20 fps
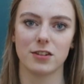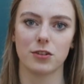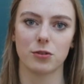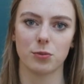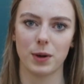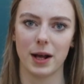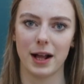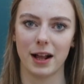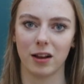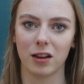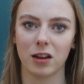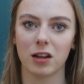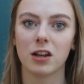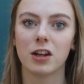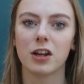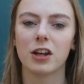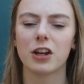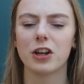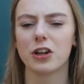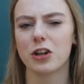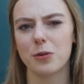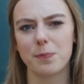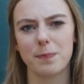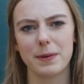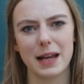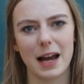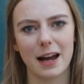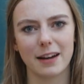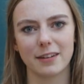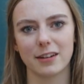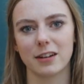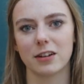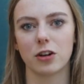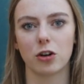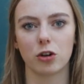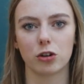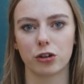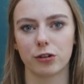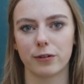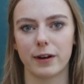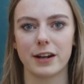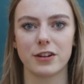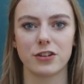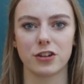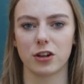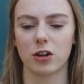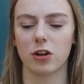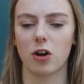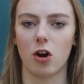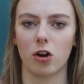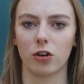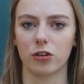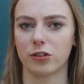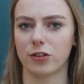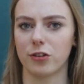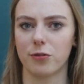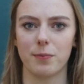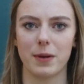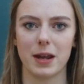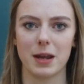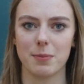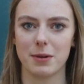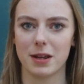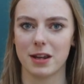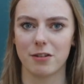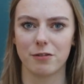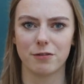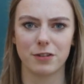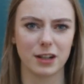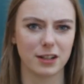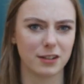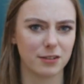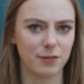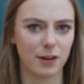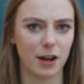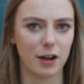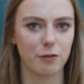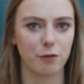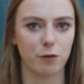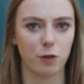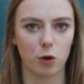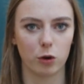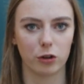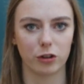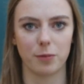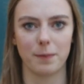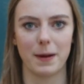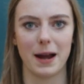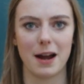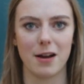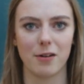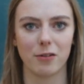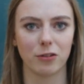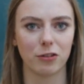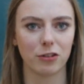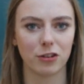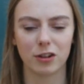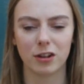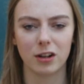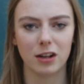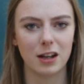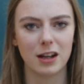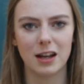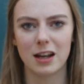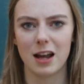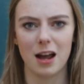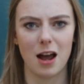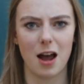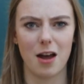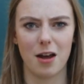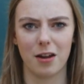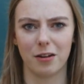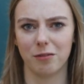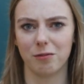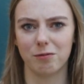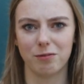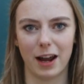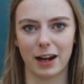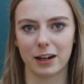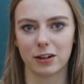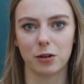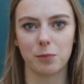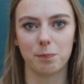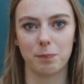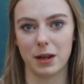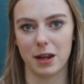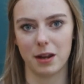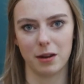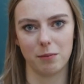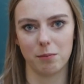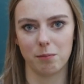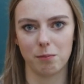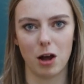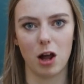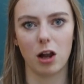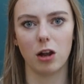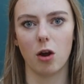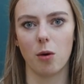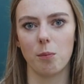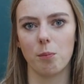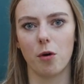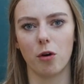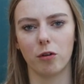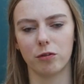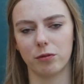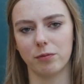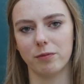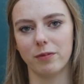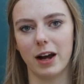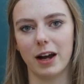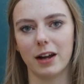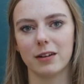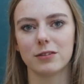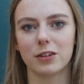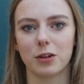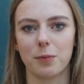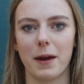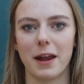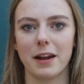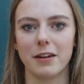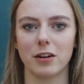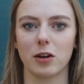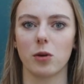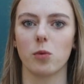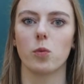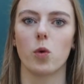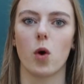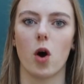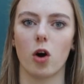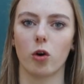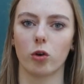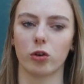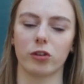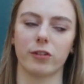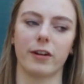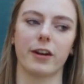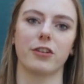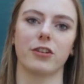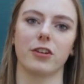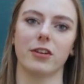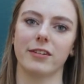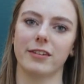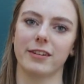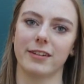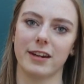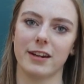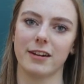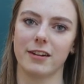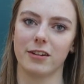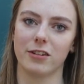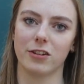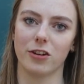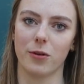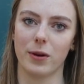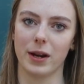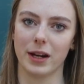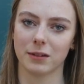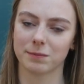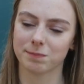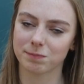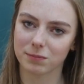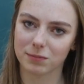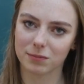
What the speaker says: as well, you'd be adding an alteration cost of maybe £35–40. And that could be a lot more than that depending on what alterations needed doing.